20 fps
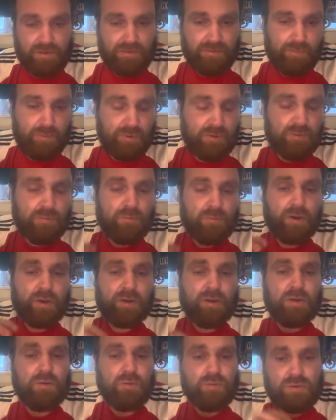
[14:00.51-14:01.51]
he put the right
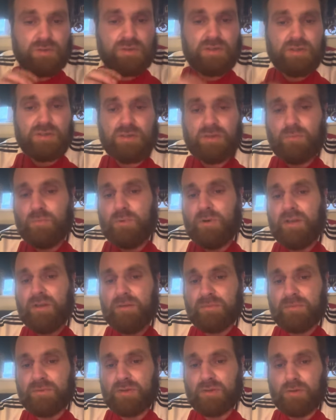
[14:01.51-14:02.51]
clauses in
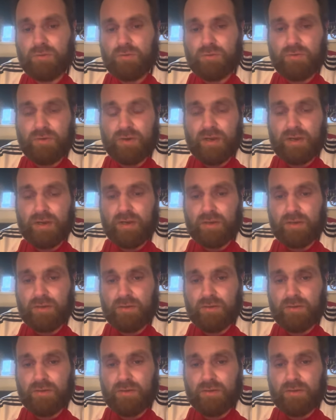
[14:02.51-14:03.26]
Williams' contract.